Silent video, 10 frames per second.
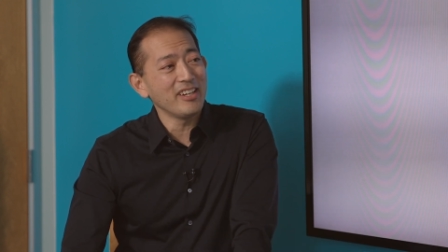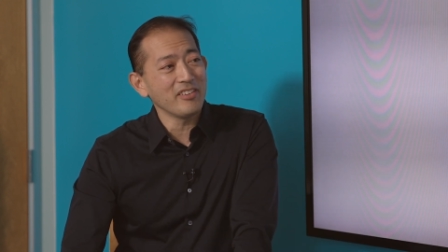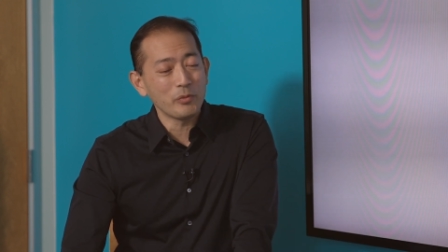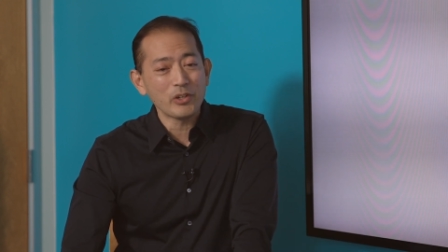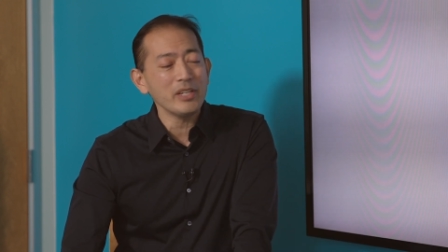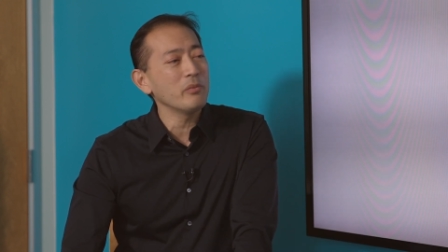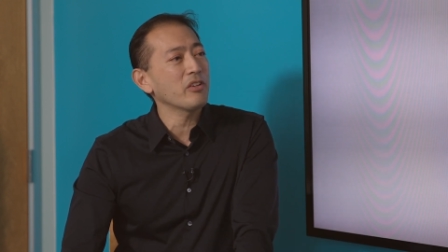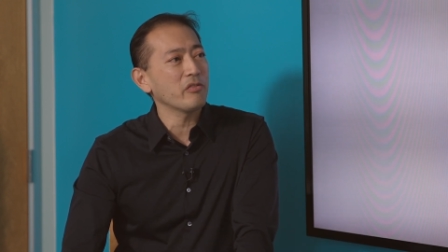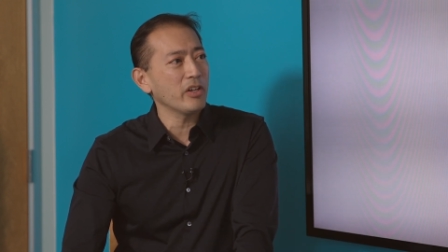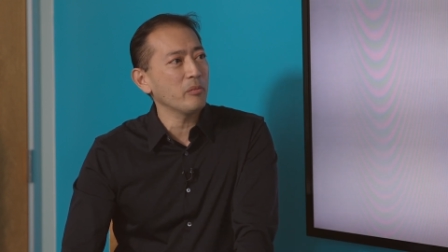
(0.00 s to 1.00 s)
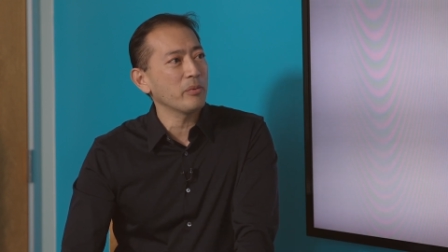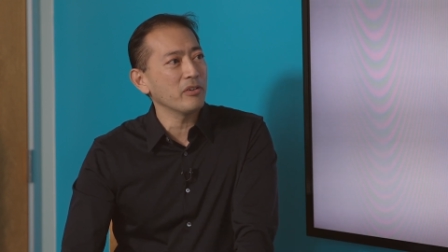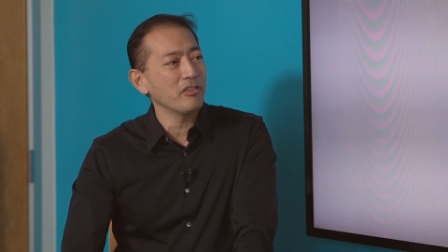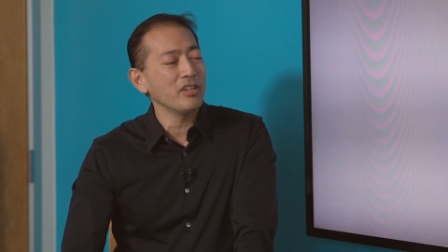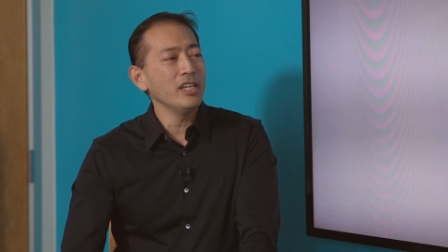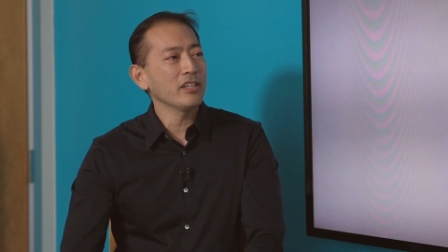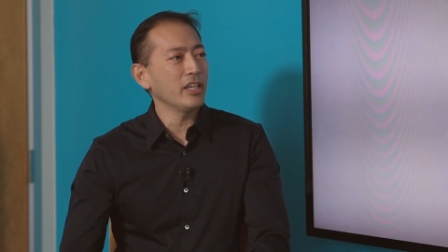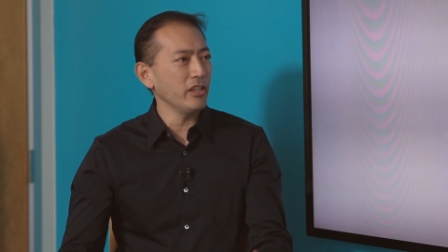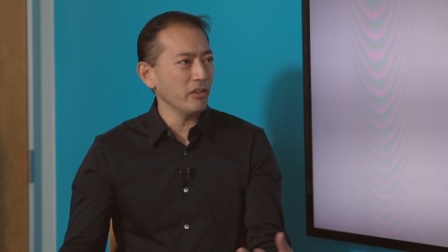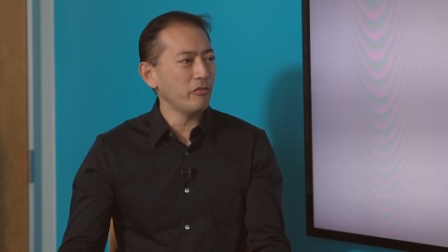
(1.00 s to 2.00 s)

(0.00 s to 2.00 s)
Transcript: is working with developers, getting